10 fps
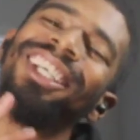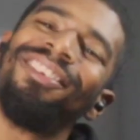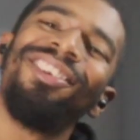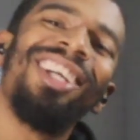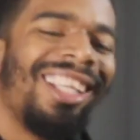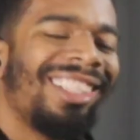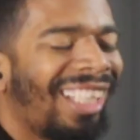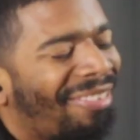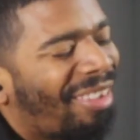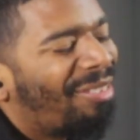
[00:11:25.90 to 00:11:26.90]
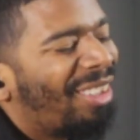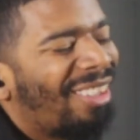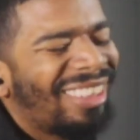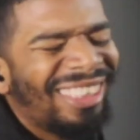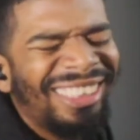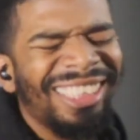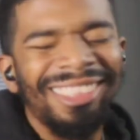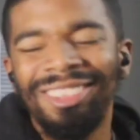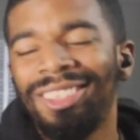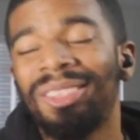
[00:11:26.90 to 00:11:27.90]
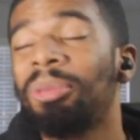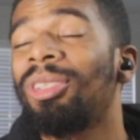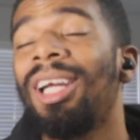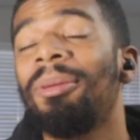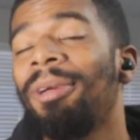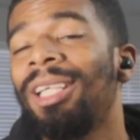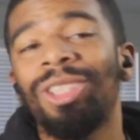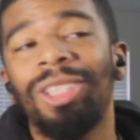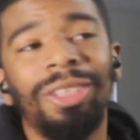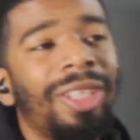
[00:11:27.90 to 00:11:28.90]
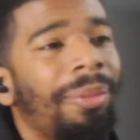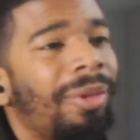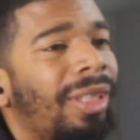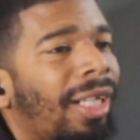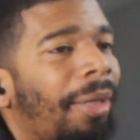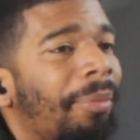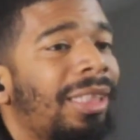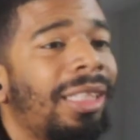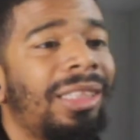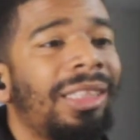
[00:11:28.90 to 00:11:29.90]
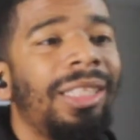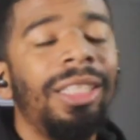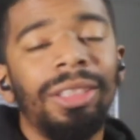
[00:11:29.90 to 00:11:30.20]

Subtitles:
if you guys got a favorite video suggestion, you can subscribe to Patreon and drop it in the comment section.